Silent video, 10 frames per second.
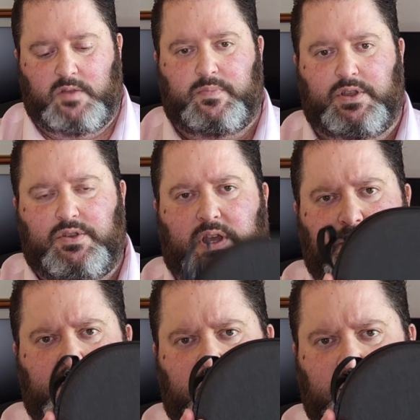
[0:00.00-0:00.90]
But you get
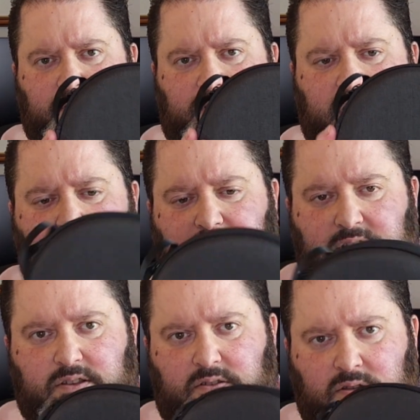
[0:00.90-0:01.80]
the nice case
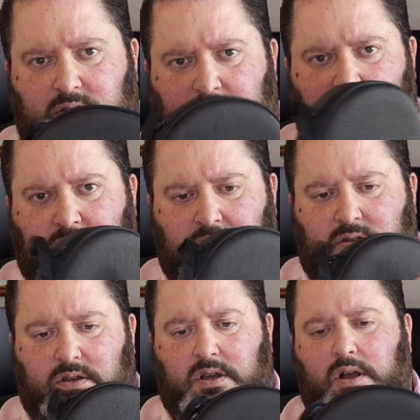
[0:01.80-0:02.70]
here,
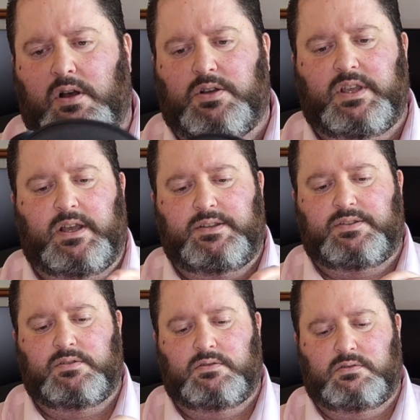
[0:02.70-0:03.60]
hard
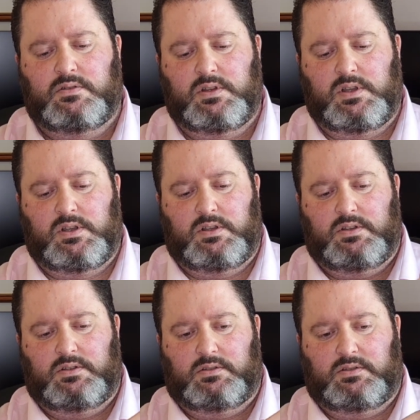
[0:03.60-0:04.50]
case,
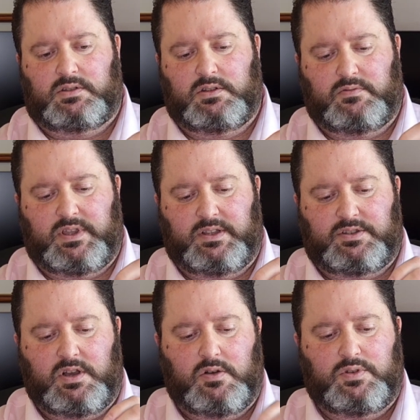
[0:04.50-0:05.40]
little thing
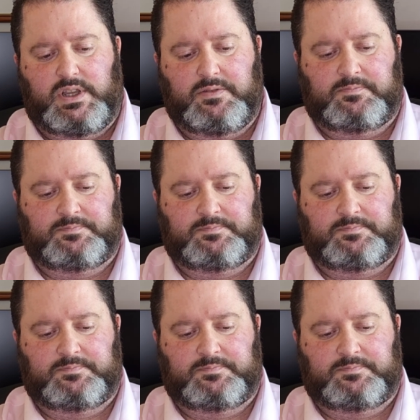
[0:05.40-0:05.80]
to hold it.